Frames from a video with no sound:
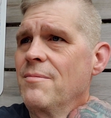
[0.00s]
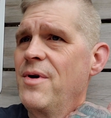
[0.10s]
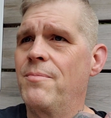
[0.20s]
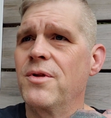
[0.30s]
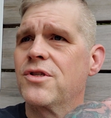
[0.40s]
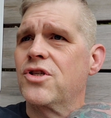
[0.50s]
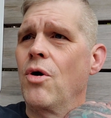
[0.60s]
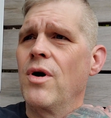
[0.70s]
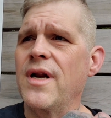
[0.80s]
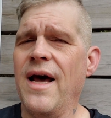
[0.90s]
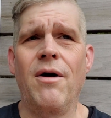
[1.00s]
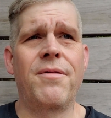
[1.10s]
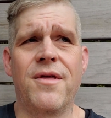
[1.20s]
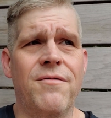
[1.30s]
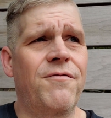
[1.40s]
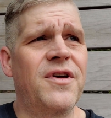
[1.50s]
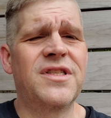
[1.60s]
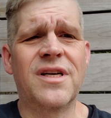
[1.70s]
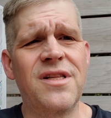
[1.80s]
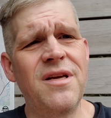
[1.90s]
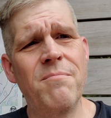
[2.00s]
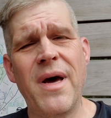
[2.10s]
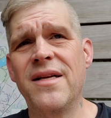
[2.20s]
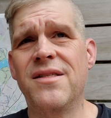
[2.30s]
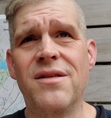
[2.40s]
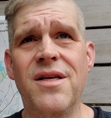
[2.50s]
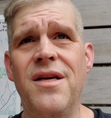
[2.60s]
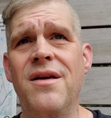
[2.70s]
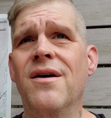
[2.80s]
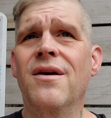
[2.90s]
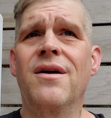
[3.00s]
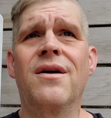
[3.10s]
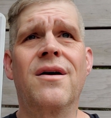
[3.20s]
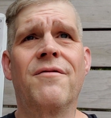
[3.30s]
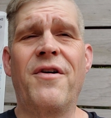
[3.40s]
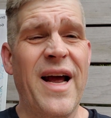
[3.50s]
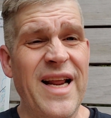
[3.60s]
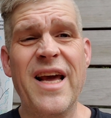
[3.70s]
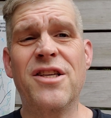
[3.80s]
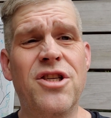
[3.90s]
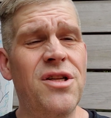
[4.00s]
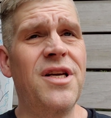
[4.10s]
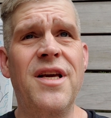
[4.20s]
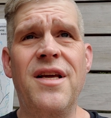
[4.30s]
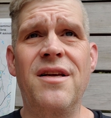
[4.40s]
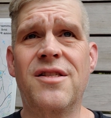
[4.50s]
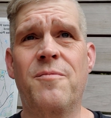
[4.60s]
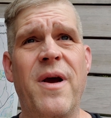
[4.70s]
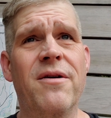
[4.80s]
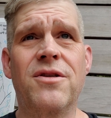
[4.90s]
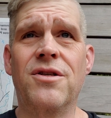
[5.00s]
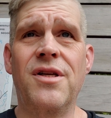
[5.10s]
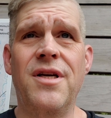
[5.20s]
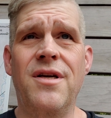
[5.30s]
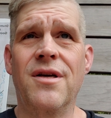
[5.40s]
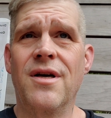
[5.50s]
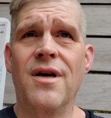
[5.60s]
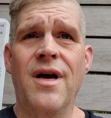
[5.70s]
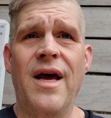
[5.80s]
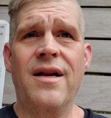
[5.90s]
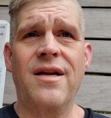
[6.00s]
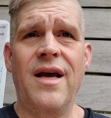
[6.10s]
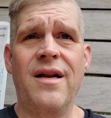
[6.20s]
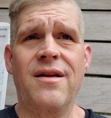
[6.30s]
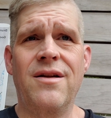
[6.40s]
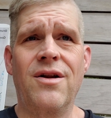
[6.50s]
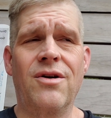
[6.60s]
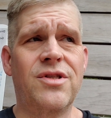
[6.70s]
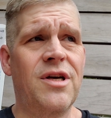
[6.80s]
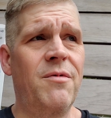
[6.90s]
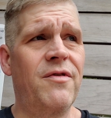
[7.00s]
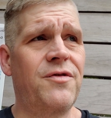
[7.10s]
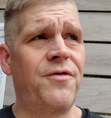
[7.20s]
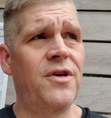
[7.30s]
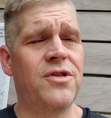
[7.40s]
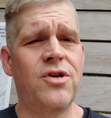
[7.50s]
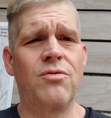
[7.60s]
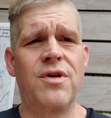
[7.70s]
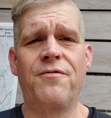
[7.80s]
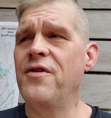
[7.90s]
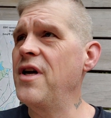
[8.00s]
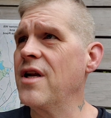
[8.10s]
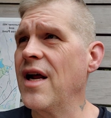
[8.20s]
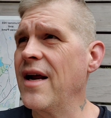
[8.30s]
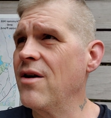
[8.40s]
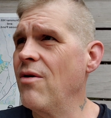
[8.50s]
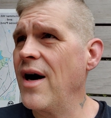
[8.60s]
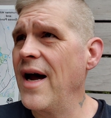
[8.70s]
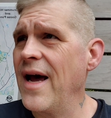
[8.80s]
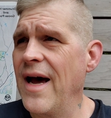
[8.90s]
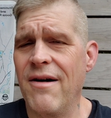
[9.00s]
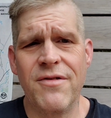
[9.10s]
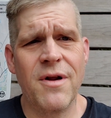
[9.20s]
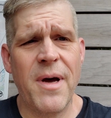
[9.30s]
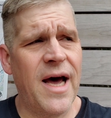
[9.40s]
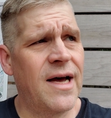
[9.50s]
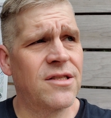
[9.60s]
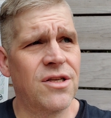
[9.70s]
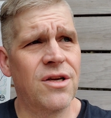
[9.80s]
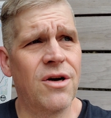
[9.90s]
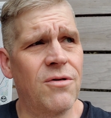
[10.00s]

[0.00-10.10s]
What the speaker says: People are so unhealthy, physically, mentally, financially, spiritually, and some of us feel so defeated. I know I have in the past,